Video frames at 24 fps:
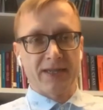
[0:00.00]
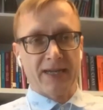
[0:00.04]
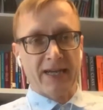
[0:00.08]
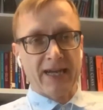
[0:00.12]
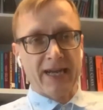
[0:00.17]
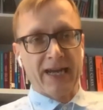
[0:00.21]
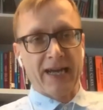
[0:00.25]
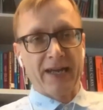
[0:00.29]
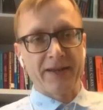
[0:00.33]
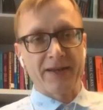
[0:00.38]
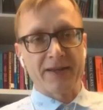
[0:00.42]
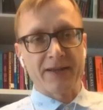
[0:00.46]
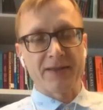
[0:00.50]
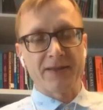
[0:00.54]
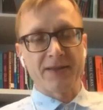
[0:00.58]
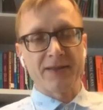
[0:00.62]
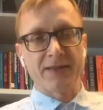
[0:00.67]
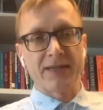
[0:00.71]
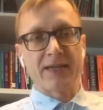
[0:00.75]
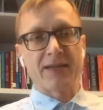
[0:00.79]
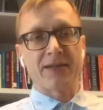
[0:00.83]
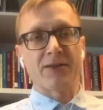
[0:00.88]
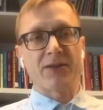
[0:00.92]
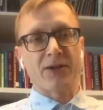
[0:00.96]
And
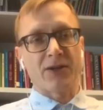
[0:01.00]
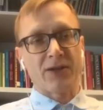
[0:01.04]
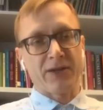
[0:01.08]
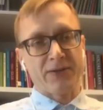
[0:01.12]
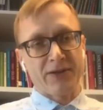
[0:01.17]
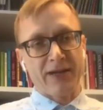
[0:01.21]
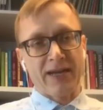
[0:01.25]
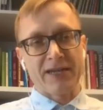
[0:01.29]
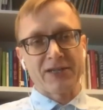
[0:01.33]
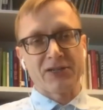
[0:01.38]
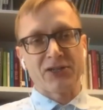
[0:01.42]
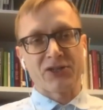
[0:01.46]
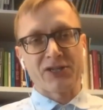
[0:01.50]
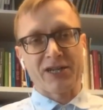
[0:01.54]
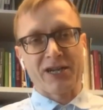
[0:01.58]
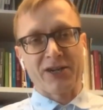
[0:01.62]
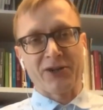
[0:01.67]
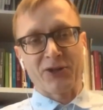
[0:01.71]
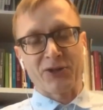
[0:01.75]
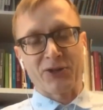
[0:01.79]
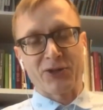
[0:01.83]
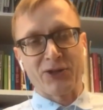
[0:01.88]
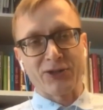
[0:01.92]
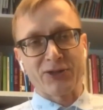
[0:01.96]
the answers are
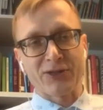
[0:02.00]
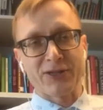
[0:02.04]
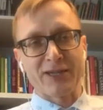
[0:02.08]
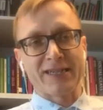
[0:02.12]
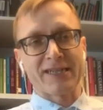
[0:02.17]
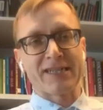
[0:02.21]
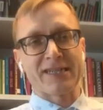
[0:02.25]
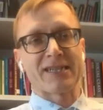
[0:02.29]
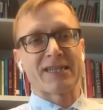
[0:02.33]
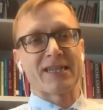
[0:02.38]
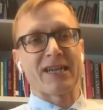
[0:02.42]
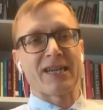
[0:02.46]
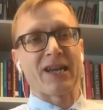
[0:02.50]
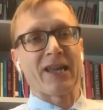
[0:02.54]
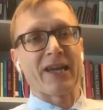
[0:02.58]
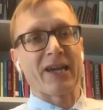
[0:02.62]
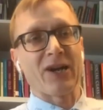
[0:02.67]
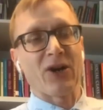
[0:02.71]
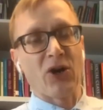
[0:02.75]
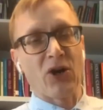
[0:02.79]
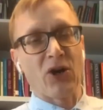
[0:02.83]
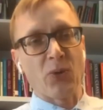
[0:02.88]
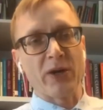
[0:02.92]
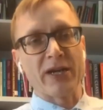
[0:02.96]
not necessarily
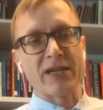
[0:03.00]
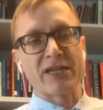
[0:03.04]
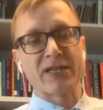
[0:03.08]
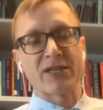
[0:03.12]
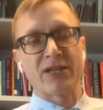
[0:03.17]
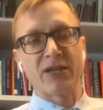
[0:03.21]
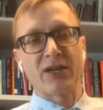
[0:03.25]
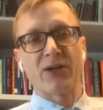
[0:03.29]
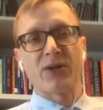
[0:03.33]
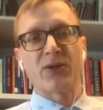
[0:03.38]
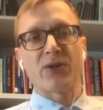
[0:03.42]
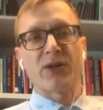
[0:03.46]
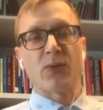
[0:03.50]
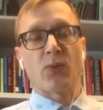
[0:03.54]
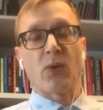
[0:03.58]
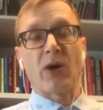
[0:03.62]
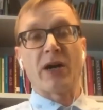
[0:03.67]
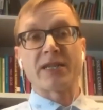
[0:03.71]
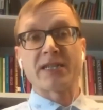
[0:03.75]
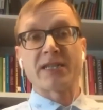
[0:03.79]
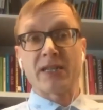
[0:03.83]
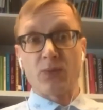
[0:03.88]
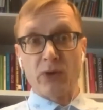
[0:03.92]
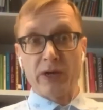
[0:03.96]
always the
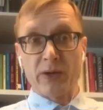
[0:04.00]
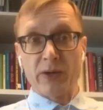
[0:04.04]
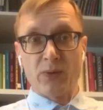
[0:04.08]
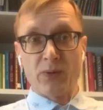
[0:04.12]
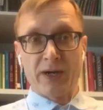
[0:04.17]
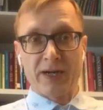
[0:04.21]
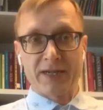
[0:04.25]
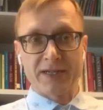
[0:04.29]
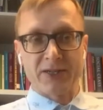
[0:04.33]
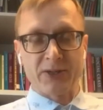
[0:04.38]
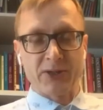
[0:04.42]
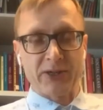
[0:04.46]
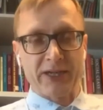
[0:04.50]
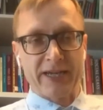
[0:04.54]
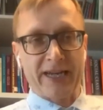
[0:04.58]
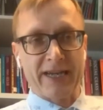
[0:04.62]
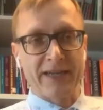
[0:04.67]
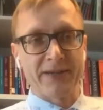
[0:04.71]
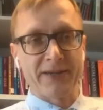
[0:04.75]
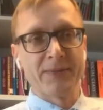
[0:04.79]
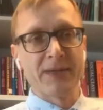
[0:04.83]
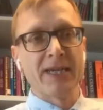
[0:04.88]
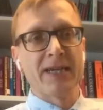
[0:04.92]
ones that we want to get.